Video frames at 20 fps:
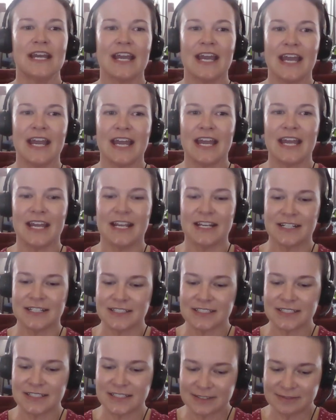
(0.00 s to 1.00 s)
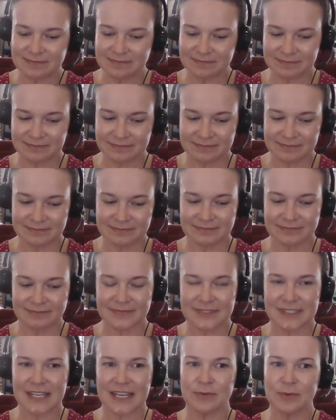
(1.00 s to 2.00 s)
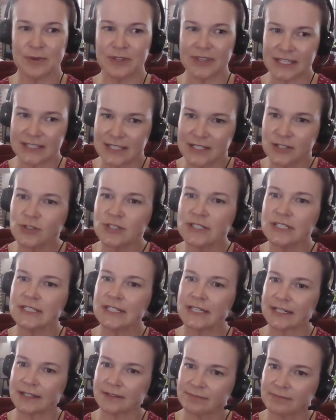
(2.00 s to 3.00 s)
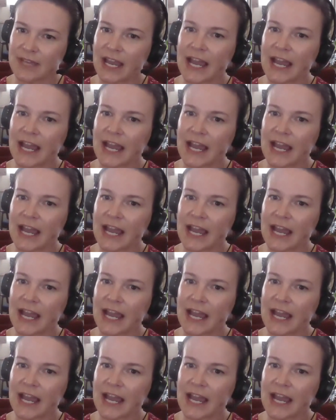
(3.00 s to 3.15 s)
and say, well, that's interesting.